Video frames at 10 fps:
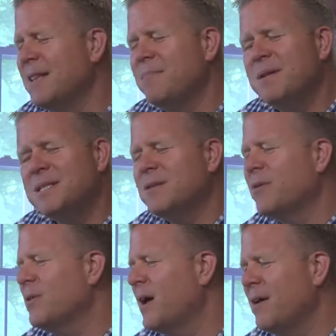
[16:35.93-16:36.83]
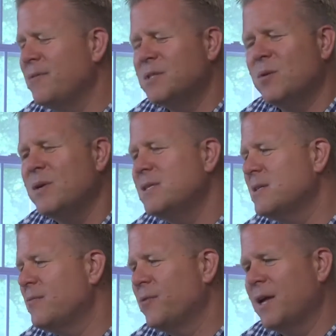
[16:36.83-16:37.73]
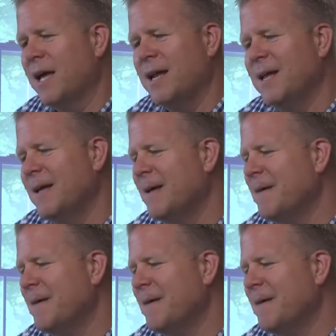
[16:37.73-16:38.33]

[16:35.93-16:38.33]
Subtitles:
In the midst of our life, it's so easy to forget